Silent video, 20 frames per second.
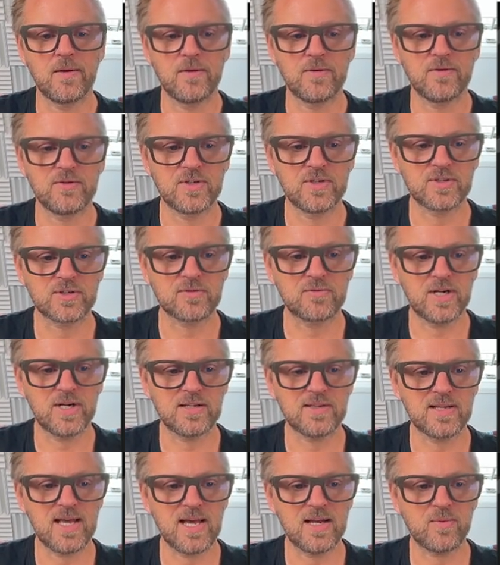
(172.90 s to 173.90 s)
Let's just
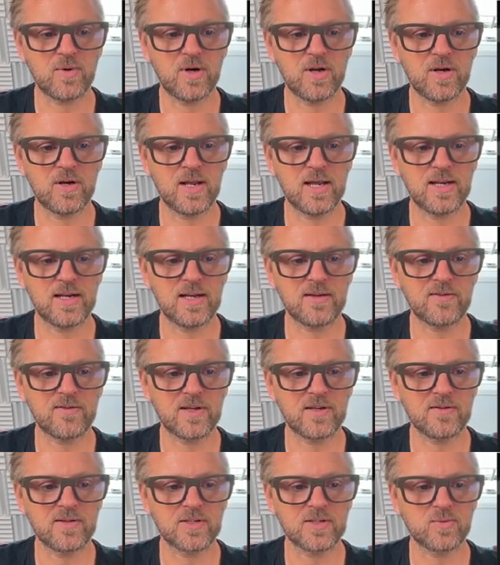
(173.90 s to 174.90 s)
create that one. And I
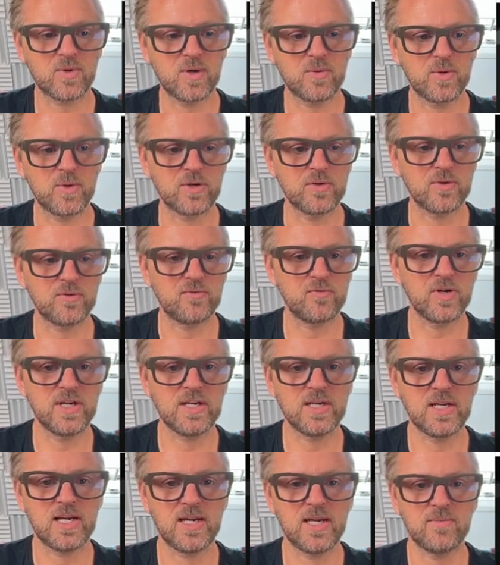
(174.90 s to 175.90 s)
think this one we could
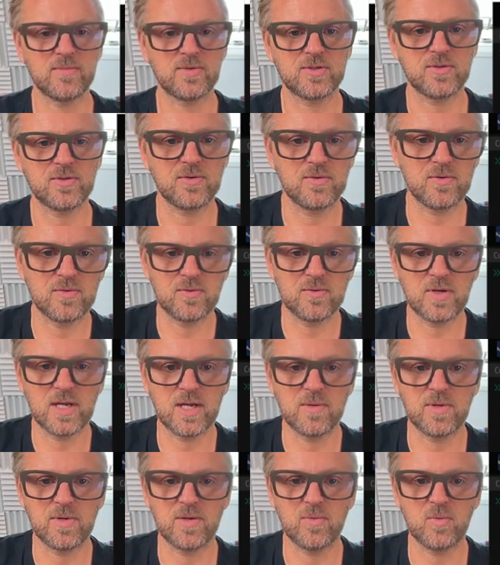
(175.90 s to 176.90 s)
rename to
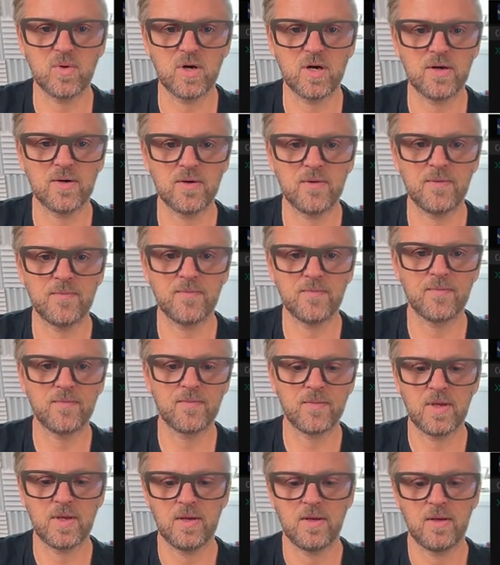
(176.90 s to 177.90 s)
M E one
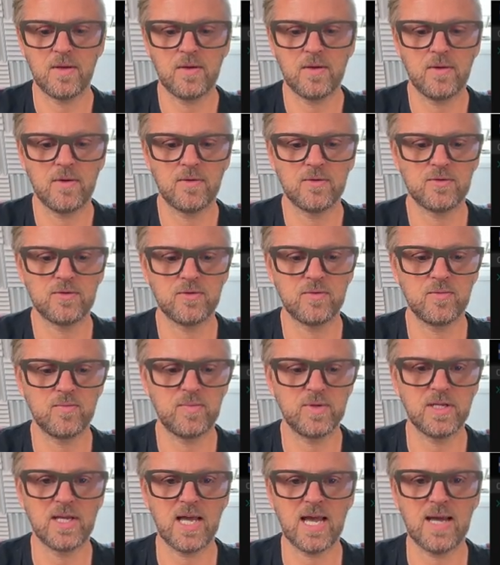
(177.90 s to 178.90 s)
to
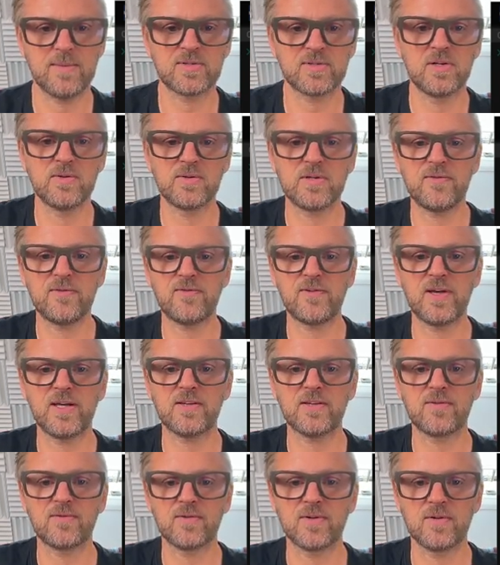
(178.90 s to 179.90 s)
be absolutely
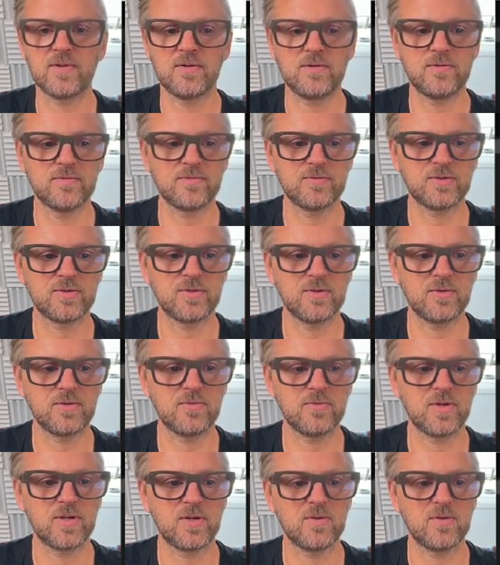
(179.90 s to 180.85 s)
faithful to the